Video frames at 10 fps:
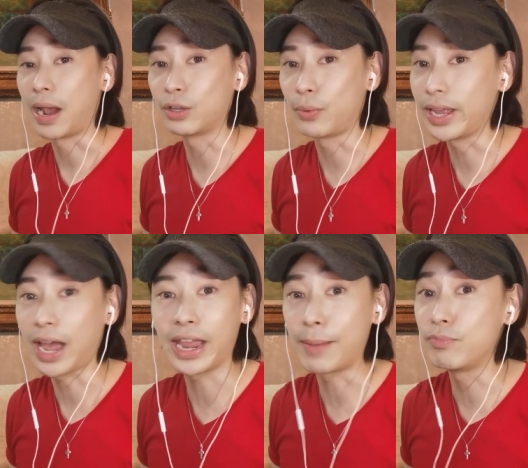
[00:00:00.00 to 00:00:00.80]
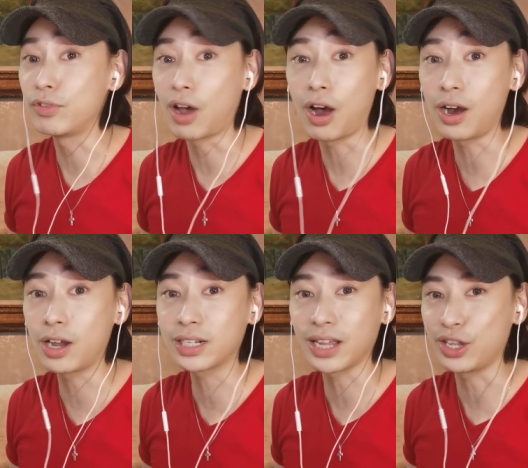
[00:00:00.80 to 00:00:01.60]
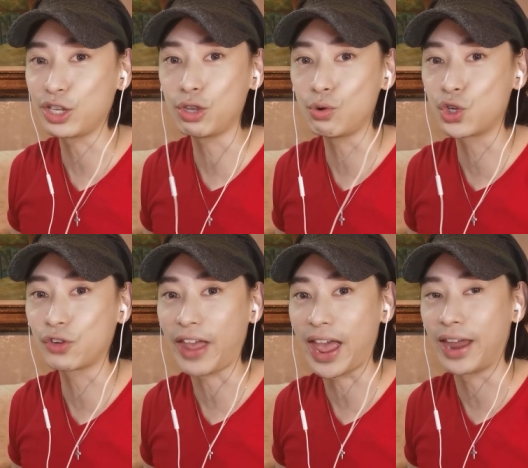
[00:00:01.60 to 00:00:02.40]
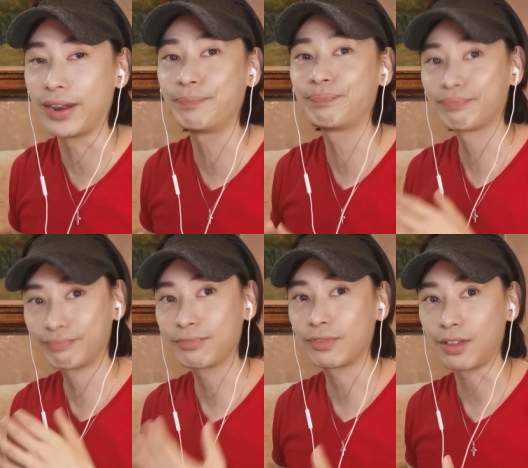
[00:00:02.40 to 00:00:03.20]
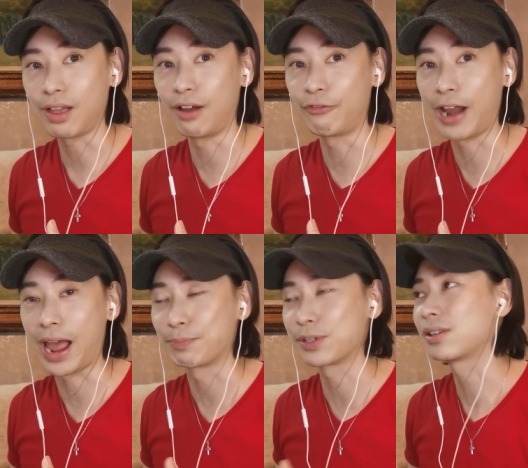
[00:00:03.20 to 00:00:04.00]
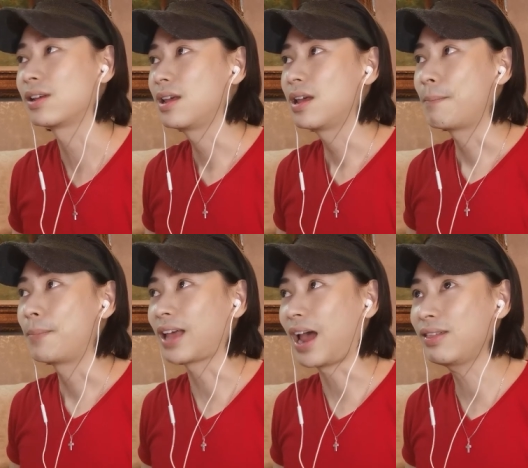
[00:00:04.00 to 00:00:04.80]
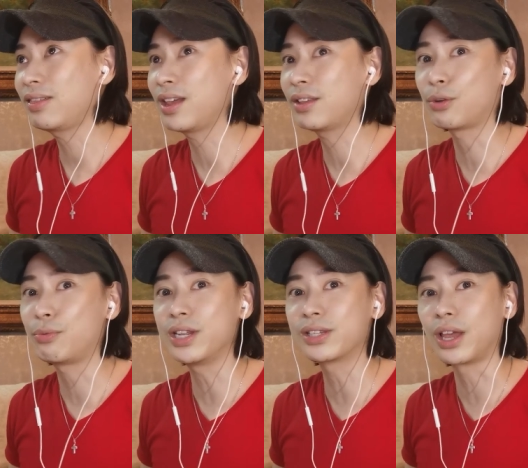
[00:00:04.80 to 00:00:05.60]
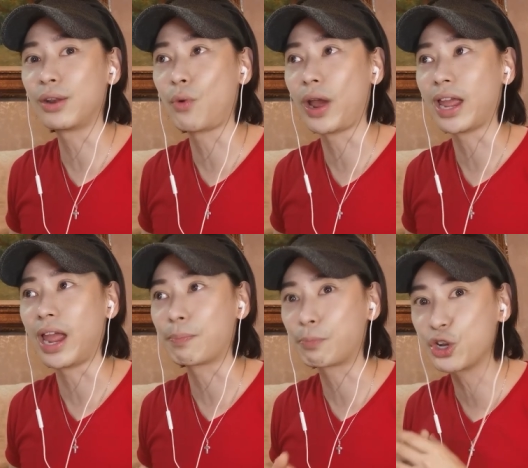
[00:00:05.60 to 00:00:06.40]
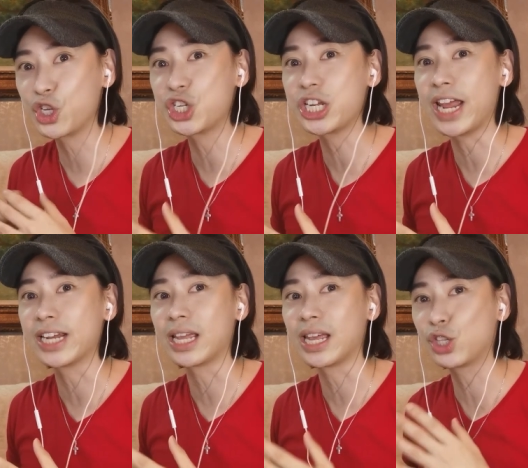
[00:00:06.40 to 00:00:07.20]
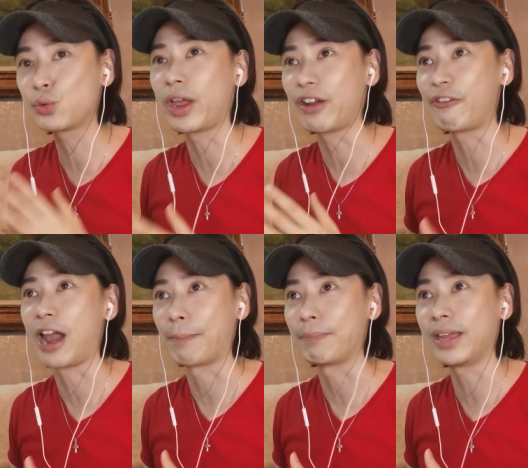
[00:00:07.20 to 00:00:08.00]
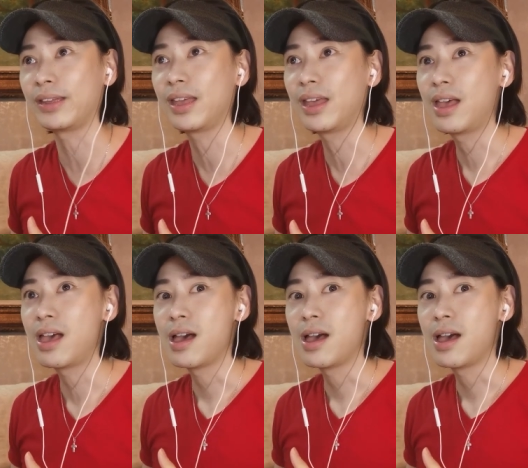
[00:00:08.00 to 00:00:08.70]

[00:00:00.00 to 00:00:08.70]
by the way, I am not a huge fan of raps, but I think the reason why I appreciate his way of rapping